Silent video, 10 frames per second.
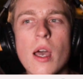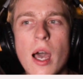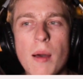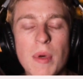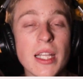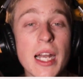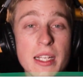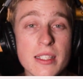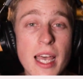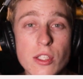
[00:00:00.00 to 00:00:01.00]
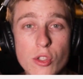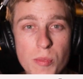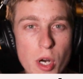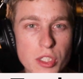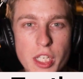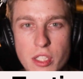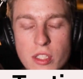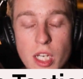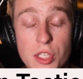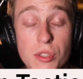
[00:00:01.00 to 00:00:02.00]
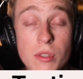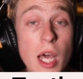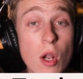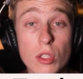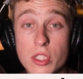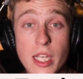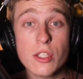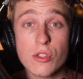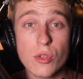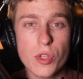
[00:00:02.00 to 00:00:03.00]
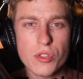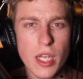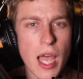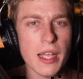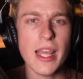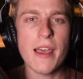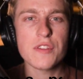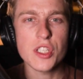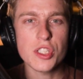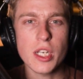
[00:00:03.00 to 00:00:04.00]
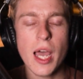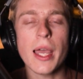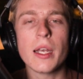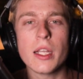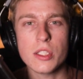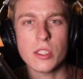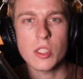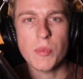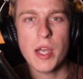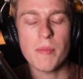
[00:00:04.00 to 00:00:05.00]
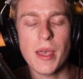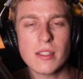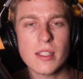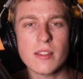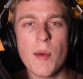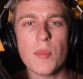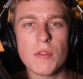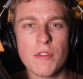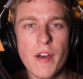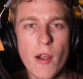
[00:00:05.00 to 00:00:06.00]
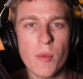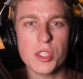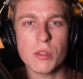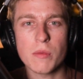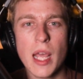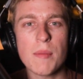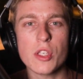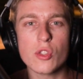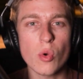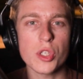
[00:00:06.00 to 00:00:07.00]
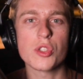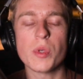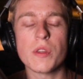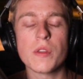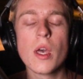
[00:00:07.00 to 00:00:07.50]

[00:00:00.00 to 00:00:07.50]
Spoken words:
A lot of designs use parts kits and such. Not all designs do. There's like the FGC9 is probably the best example of a firearm which can be sourced with